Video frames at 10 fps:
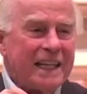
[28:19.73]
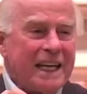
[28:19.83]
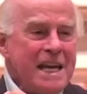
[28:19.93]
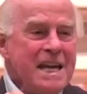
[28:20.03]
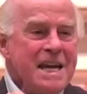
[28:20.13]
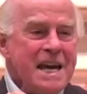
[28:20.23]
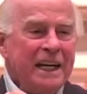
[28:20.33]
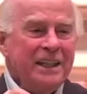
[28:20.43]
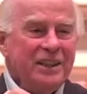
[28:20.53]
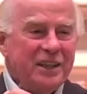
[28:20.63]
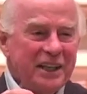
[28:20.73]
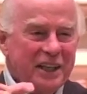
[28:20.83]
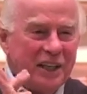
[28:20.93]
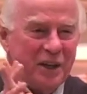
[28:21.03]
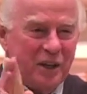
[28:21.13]
He ain't gonna
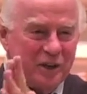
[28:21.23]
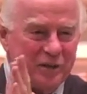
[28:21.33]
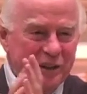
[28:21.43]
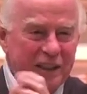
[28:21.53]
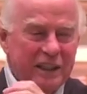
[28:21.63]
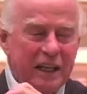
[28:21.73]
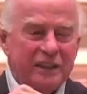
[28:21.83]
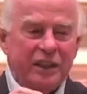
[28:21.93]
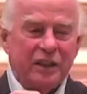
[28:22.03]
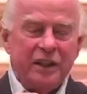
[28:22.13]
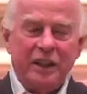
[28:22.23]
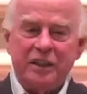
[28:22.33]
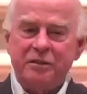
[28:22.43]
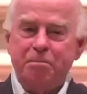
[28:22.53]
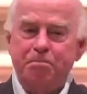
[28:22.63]
get over it until he
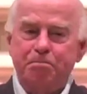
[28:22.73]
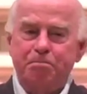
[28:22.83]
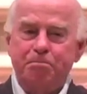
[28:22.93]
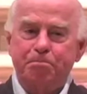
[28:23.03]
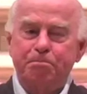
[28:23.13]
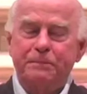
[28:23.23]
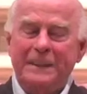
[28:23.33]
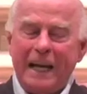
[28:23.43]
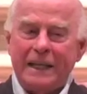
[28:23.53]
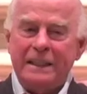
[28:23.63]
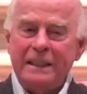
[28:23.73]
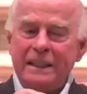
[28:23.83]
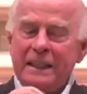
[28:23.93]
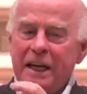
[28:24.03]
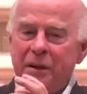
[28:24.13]
is dead
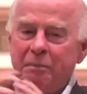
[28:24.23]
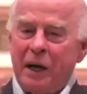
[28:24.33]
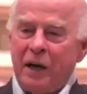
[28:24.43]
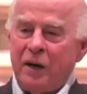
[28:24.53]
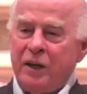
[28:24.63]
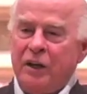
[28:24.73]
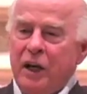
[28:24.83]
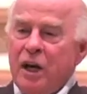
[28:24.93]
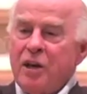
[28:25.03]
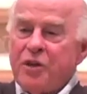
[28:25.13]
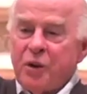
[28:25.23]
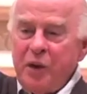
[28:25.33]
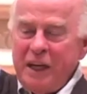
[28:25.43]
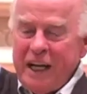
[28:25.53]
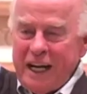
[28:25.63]
and buried
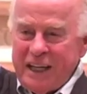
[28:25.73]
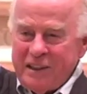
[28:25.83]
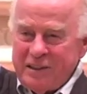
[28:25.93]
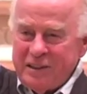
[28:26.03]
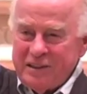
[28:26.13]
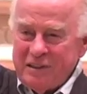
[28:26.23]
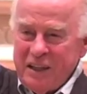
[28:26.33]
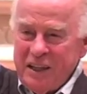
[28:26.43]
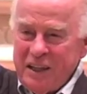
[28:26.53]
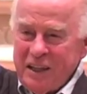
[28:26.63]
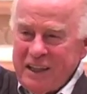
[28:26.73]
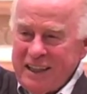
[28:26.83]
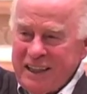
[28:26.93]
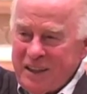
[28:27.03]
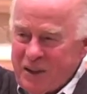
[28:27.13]
3 days.
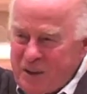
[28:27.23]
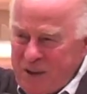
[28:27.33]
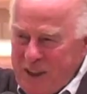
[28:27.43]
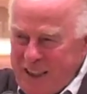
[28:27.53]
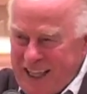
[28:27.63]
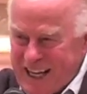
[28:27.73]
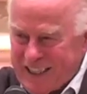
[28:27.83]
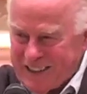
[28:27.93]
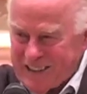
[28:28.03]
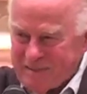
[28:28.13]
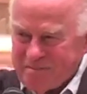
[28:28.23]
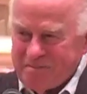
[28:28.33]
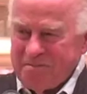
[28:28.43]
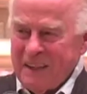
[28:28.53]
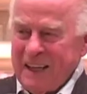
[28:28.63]
3 days.
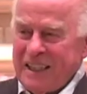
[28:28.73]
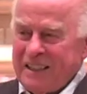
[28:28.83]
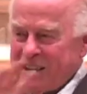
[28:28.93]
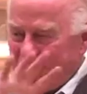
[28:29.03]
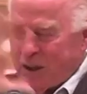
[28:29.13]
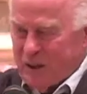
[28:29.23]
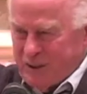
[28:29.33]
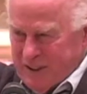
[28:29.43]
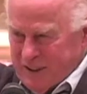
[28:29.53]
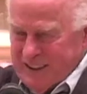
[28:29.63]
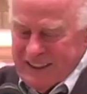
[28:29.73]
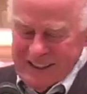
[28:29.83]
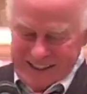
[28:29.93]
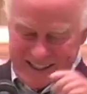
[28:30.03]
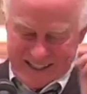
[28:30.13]
So
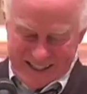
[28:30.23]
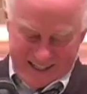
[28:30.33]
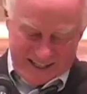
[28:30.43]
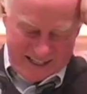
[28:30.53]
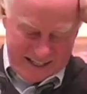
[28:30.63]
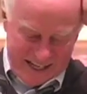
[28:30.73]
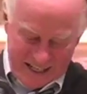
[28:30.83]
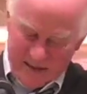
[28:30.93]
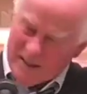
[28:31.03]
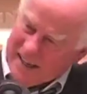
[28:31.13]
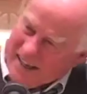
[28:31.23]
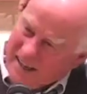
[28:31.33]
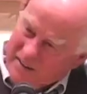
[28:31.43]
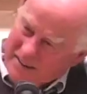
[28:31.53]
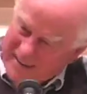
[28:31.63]
anyway,